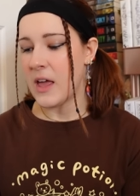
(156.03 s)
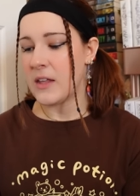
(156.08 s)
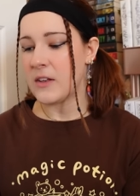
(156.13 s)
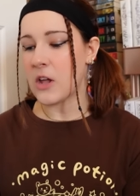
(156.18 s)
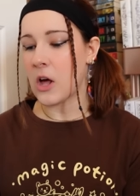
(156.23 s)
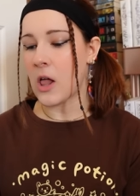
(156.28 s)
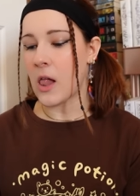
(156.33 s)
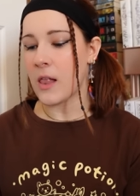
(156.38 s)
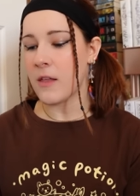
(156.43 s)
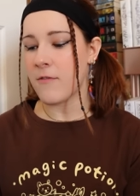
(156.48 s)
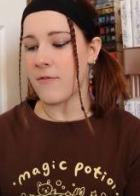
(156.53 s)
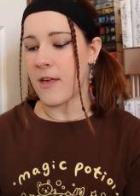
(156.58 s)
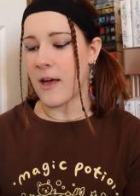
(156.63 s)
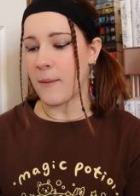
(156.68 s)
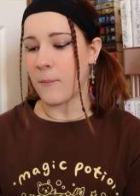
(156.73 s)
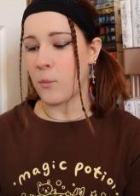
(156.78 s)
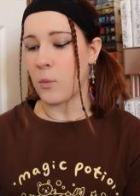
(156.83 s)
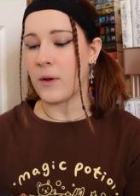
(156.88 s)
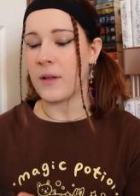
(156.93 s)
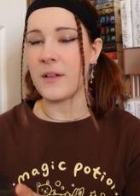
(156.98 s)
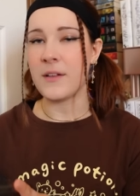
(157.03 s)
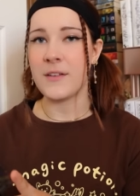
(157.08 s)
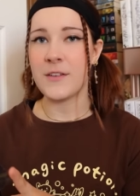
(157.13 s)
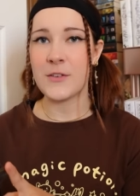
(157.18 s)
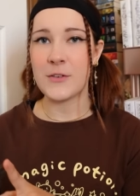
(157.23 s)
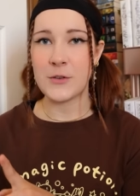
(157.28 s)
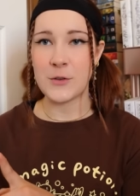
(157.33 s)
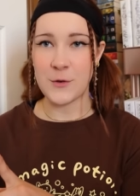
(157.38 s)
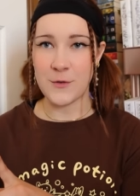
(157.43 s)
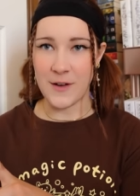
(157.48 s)
Not all of them will
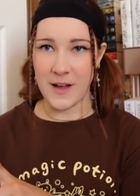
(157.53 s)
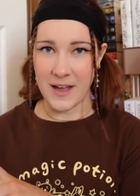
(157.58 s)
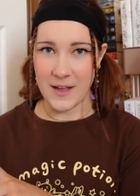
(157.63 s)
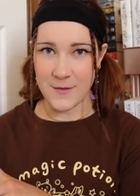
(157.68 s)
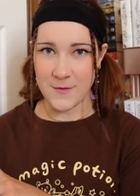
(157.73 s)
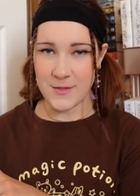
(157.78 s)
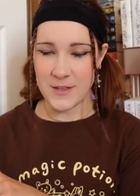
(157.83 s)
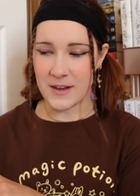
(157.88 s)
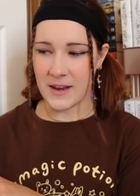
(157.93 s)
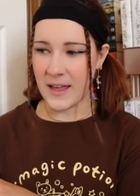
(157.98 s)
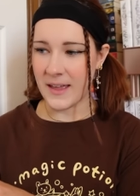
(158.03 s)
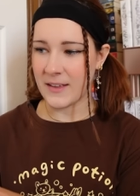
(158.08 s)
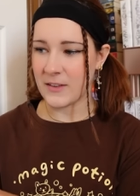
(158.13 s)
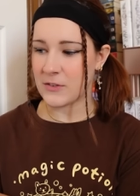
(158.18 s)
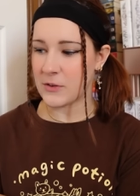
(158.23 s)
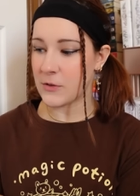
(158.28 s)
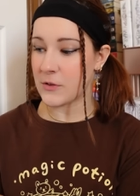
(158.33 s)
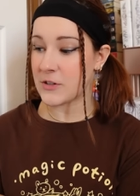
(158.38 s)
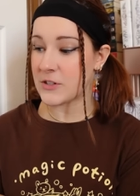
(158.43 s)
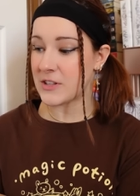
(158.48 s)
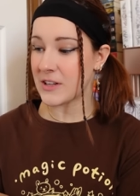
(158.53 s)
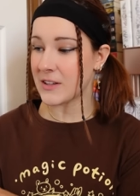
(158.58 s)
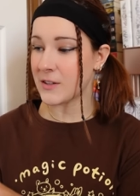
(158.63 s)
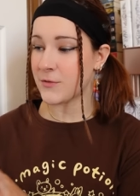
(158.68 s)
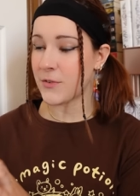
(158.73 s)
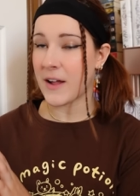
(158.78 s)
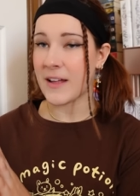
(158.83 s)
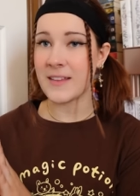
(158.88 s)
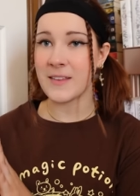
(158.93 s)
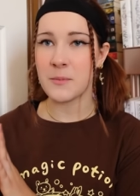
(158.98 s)
survive the night. So there's six
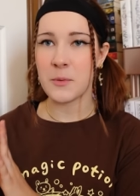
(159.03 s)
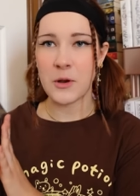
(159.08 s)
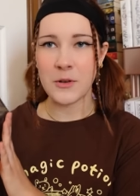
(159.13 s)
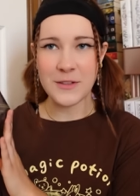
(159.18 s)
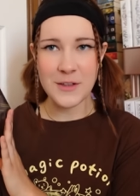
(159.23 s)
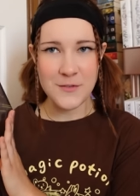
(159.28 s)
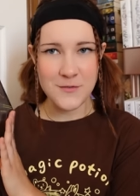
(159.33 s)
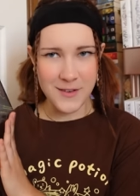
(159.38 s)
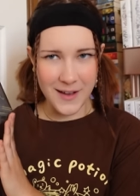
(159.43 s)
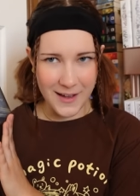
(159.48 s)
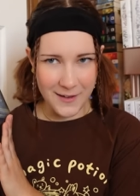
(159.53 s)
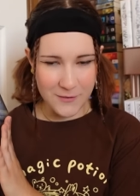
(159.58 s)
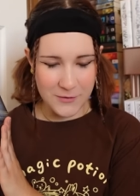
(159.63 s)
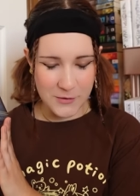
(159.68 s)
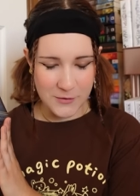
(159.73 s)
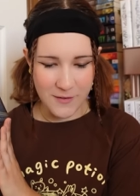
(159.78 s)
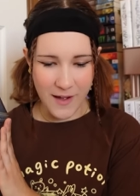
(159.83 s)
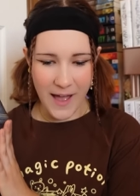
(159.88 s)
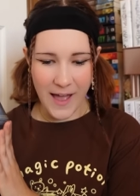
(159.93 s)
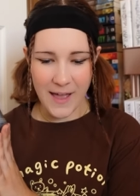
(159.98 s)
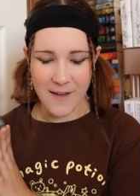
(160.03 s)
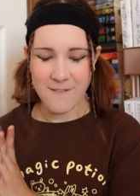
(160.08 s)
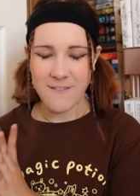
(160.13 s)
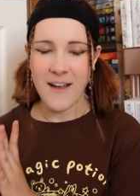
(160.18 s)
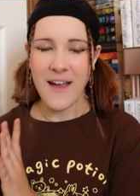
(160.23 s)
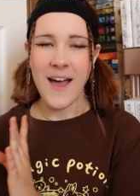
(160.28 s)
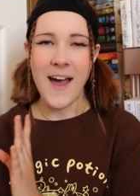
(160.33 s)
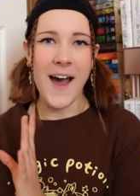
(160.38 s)
friends, but only five survive.